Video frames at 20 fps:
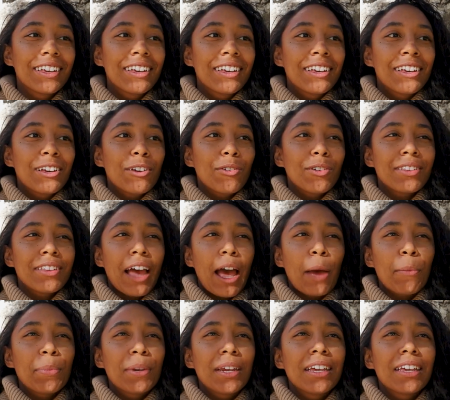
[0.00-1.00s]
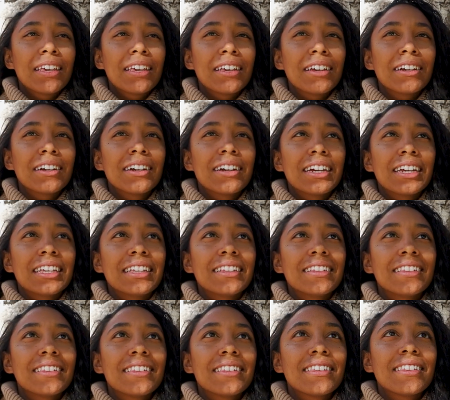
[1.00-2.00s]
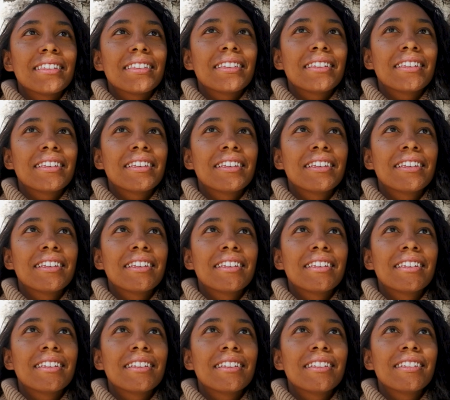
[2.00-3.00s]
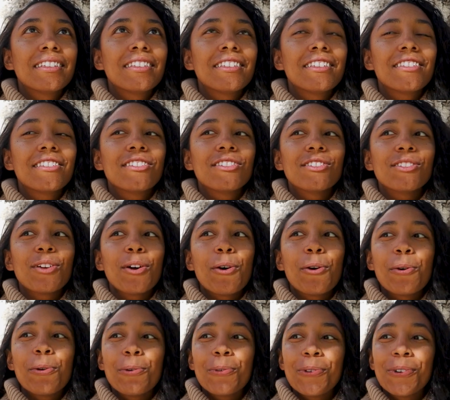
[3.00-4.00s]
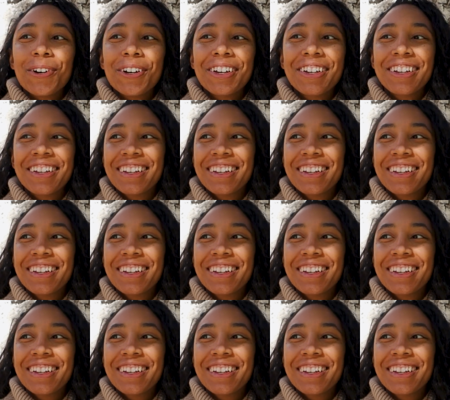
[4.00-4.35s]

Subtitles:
What's happening here is so